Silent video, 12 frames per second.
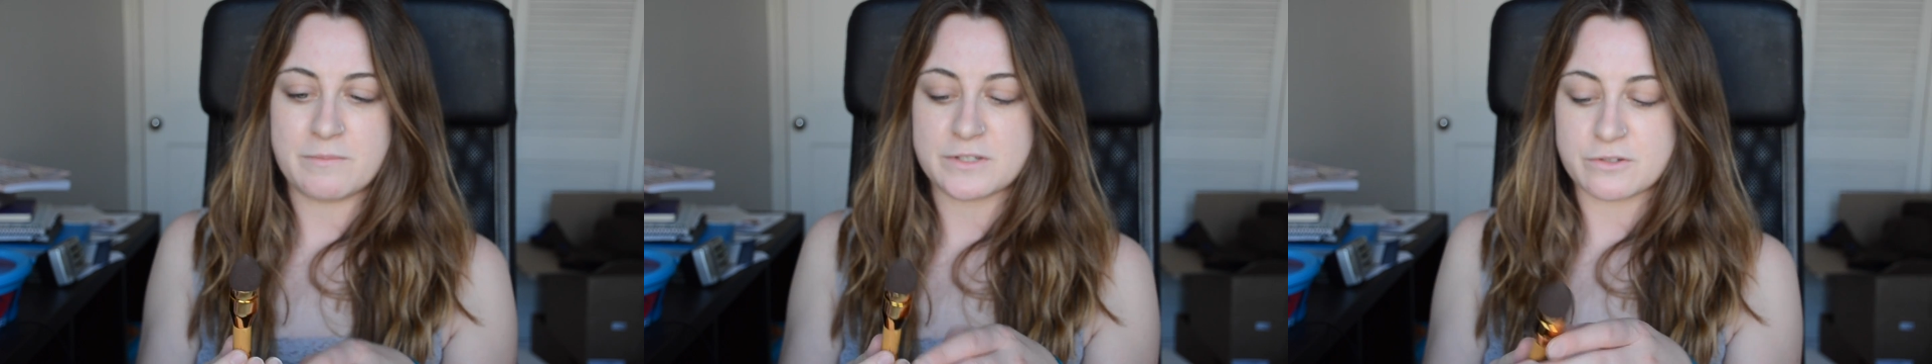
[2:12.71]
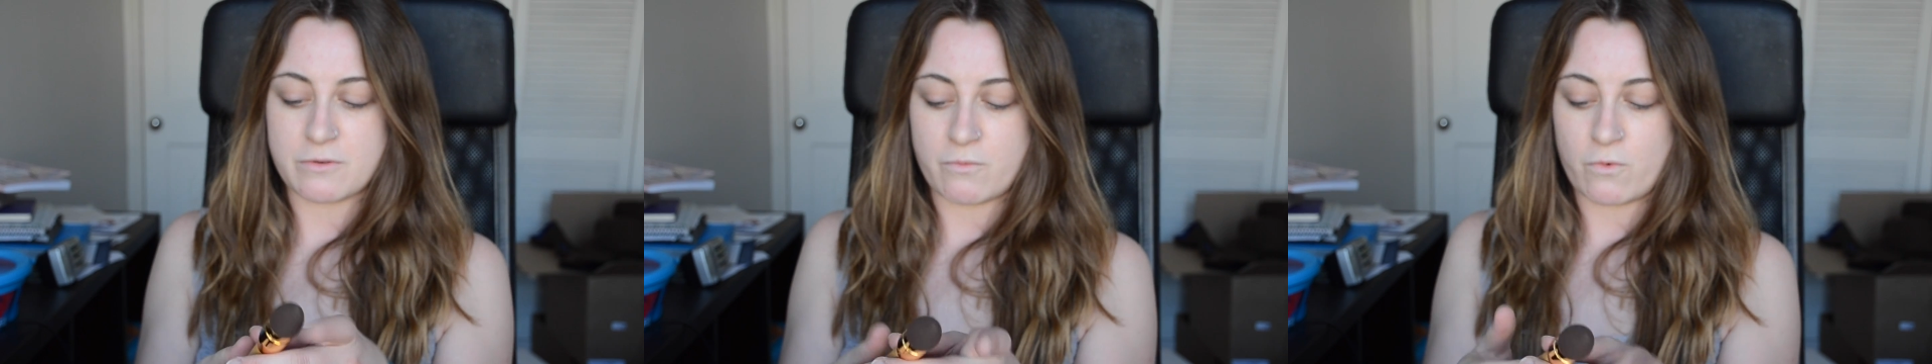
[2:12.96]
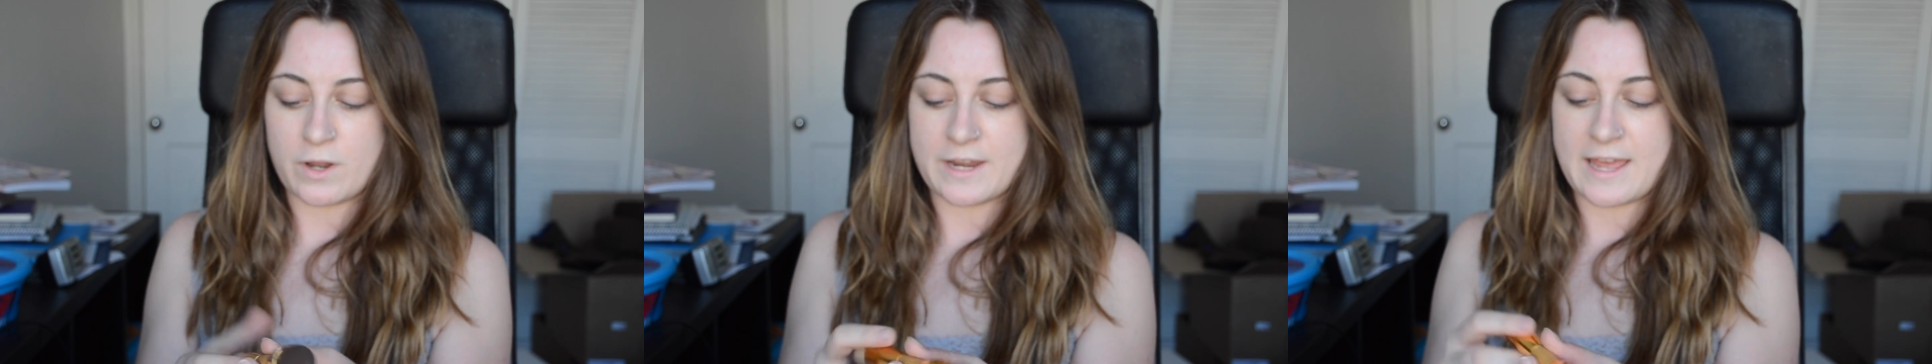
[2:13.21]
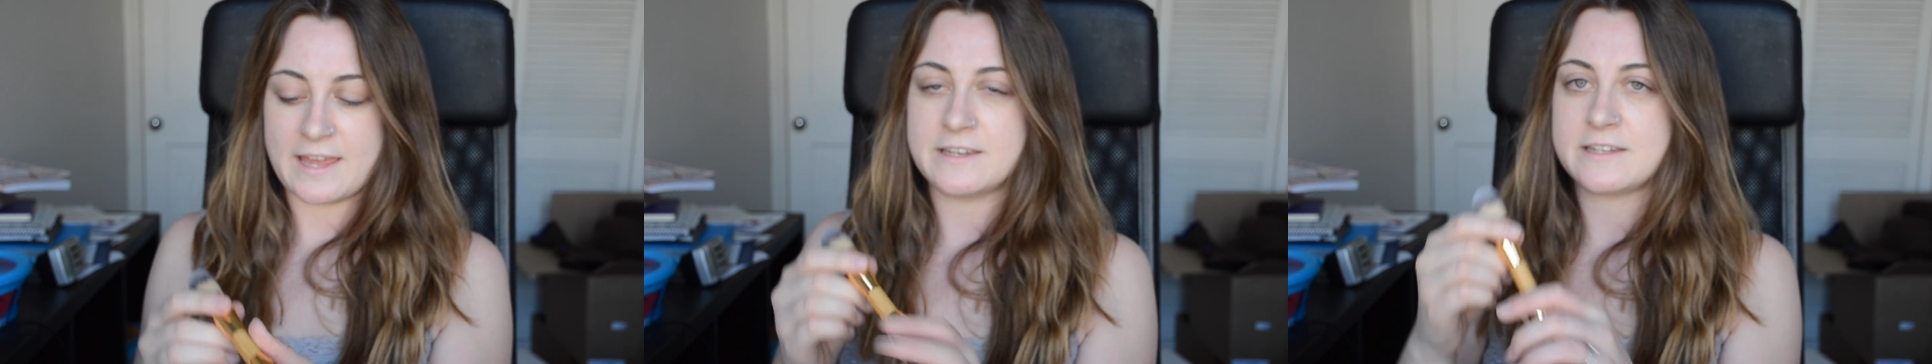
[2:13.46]
So on one
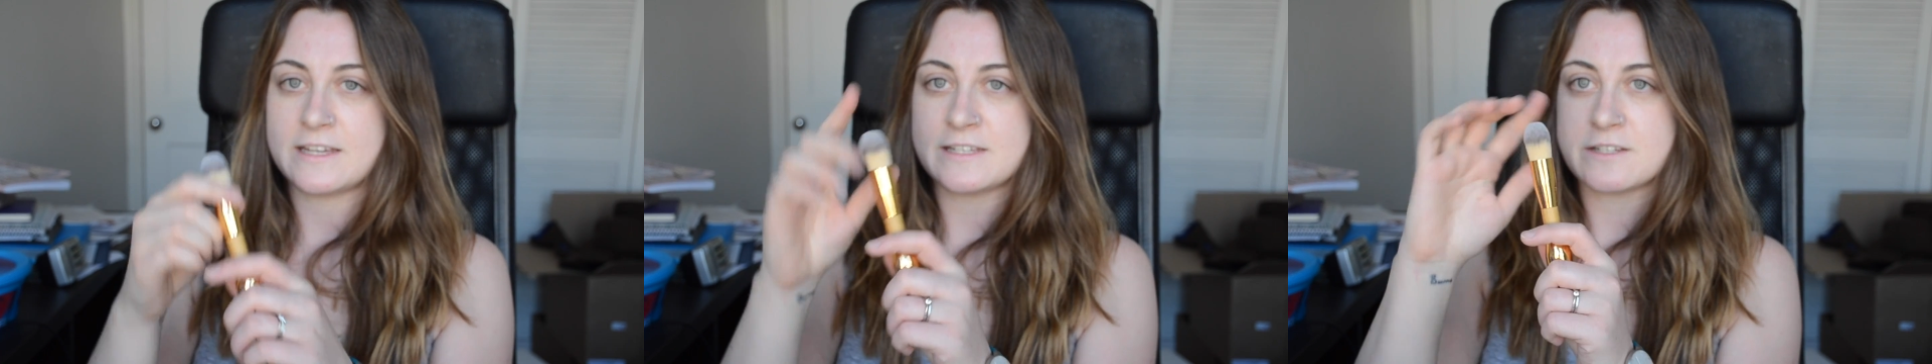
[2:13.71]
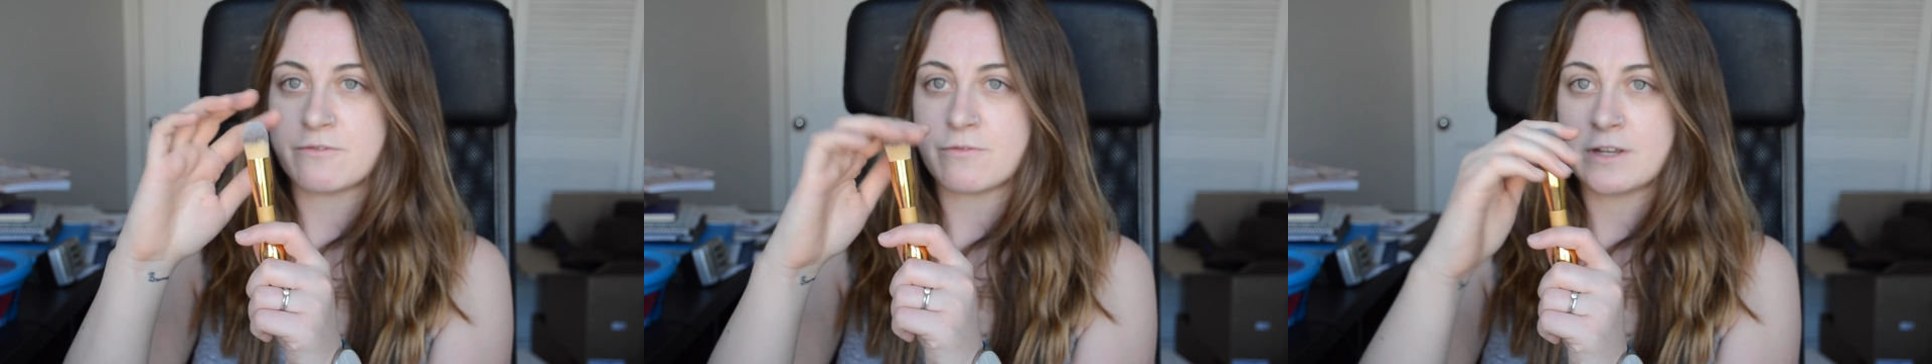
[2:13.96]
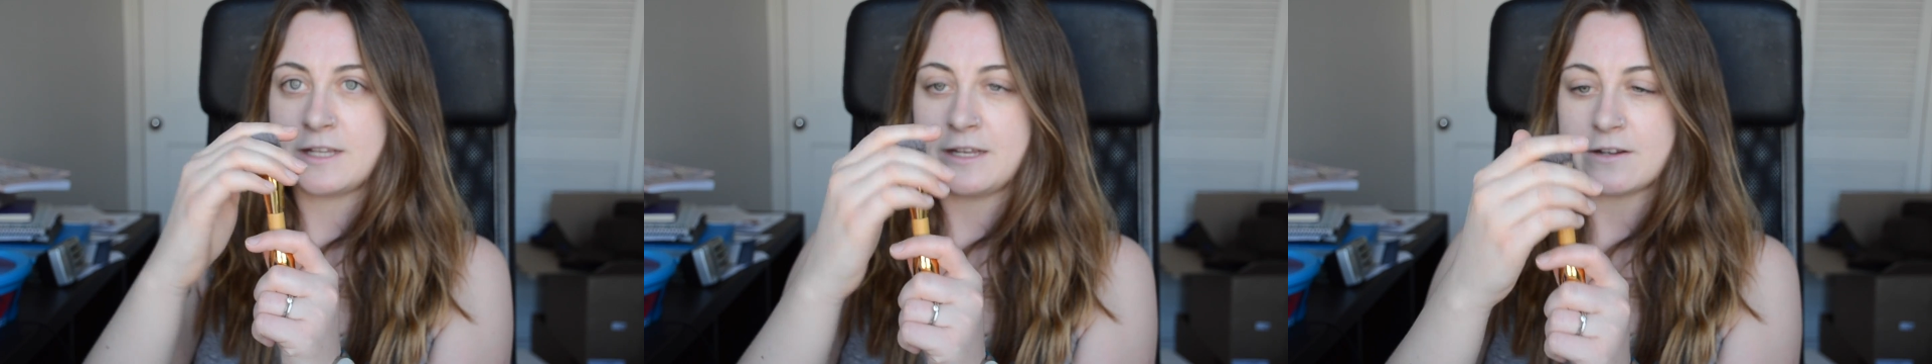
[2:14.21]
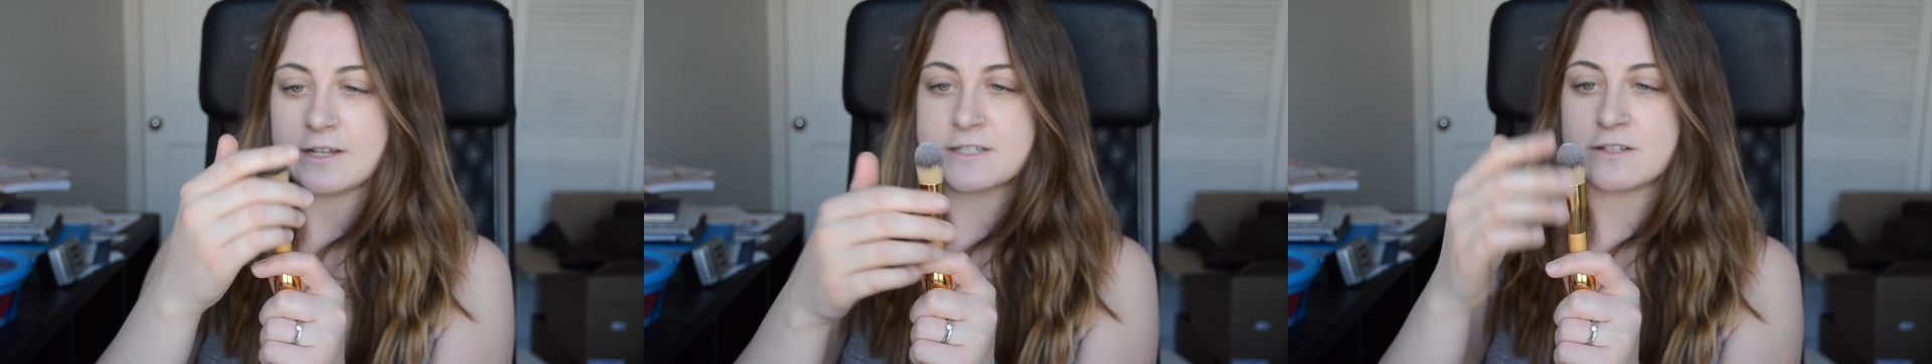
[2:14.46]
end is a really
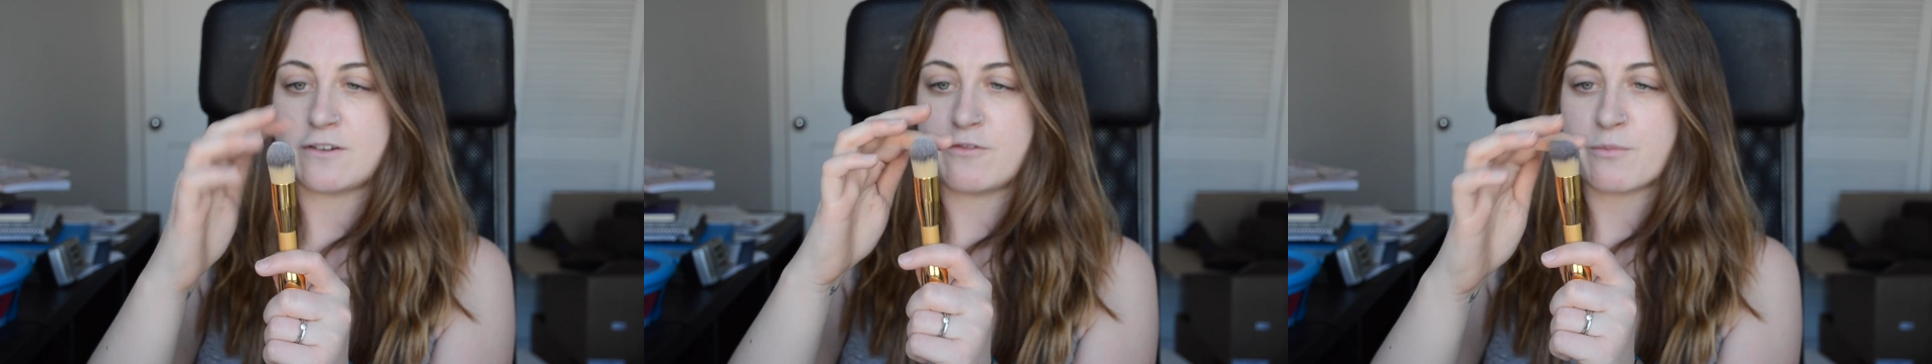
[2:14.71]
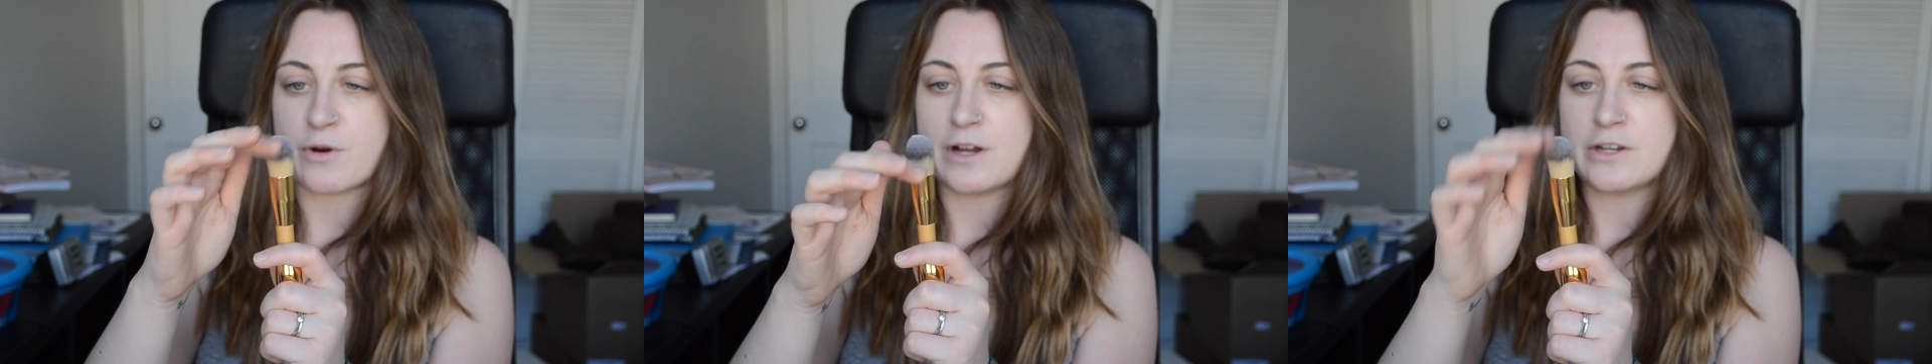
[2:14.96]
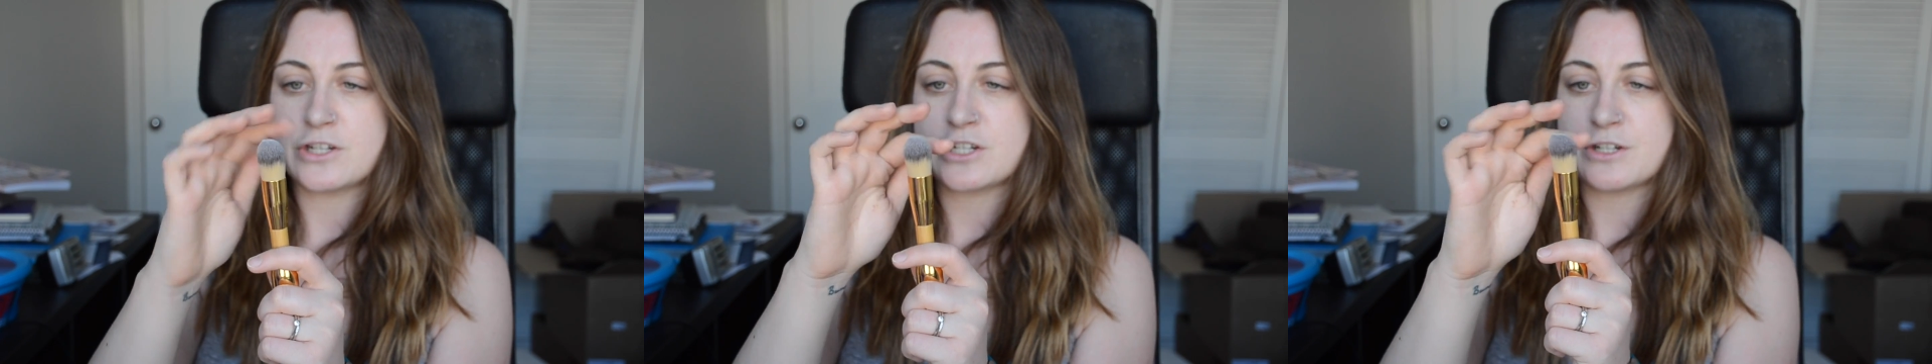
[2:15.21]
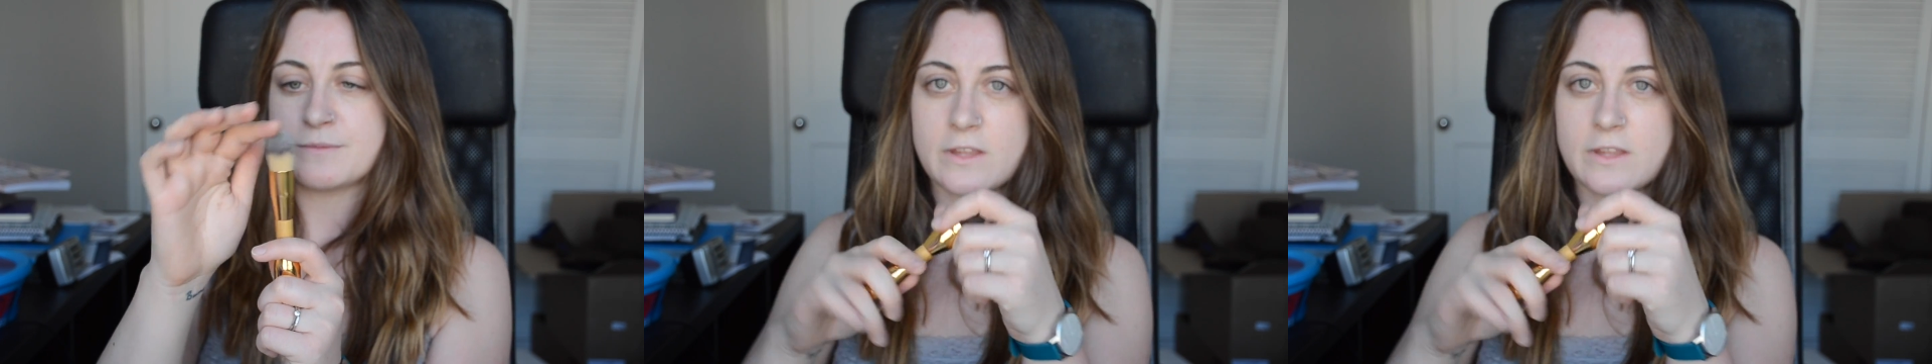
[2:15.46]
nice soft brush,